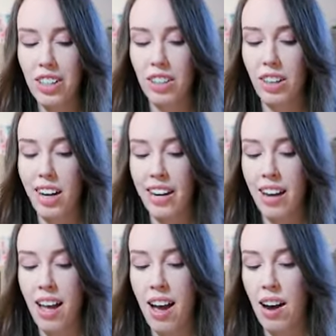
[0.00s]
like
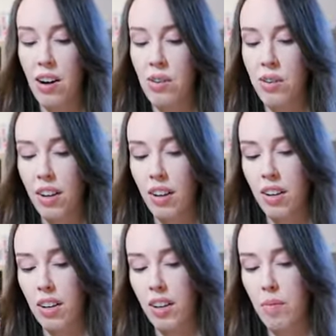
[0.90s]
how,
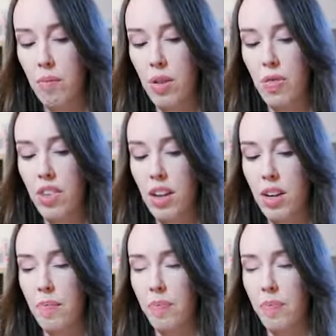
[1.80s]
with the